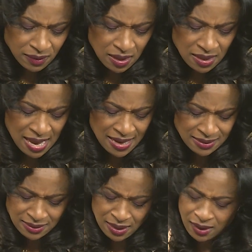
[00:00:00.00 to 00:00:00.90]

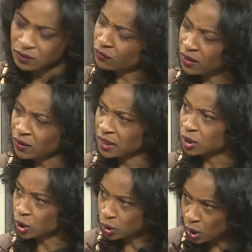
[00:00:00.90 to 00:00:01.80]
that's a very
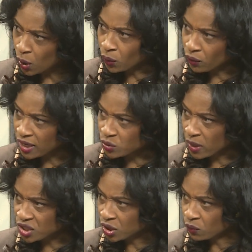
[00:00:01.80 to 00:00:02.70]
low
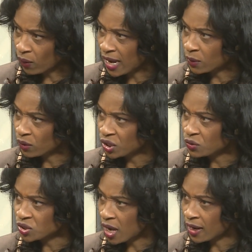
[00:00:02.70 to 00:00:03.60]
graduation rate when you
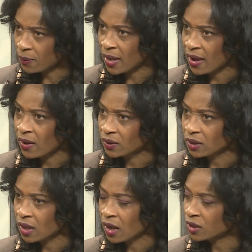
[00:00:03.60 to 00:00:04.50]
talk about
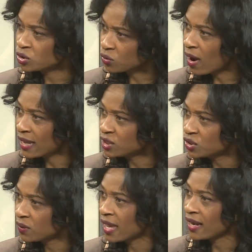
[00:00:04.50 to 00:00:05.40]
trying to
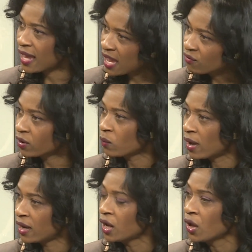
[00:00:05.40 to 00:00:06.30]
get
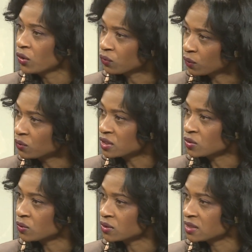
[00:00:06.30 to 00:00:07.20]
everyone through the
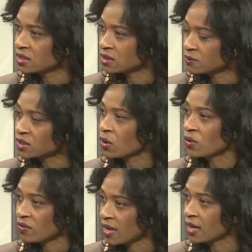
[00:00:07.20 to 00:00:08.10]
school system so
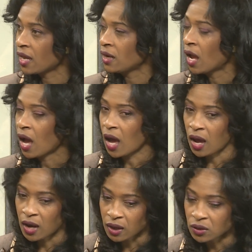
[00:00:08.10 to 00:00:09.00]
that they can,
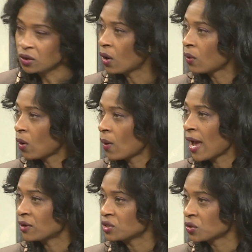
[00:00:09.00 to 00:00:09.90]
go
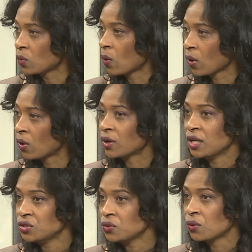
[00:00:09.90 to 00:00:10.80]
out into the world and
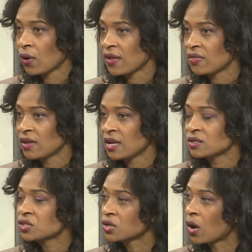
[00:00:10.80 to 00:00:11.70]
do great things.
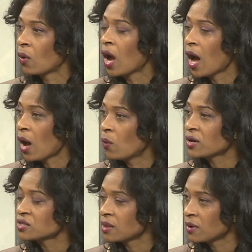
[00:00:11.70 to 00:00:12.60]
So what are
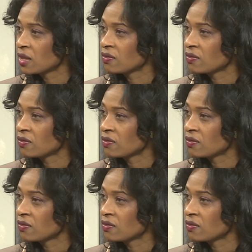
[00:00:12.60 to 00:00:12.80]
some of the